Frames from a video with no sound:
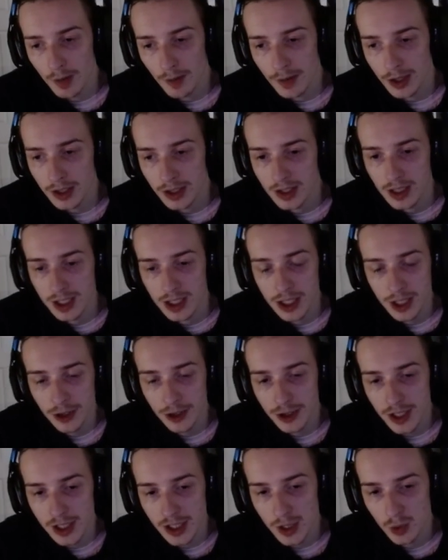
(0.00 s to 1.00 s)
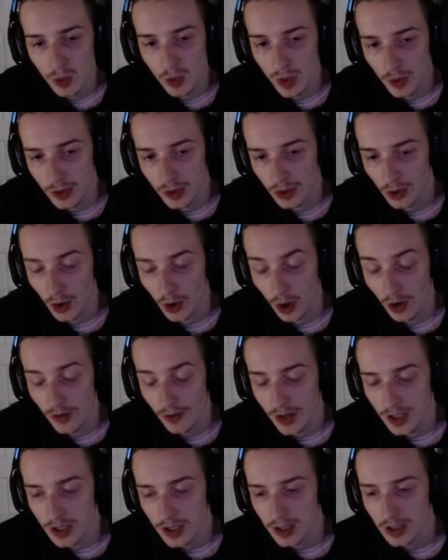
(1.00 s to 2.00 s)
because it synergizes well with Dark
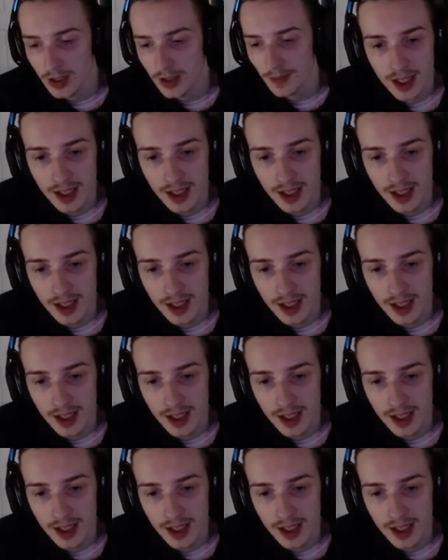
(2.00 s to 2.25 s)
Harvest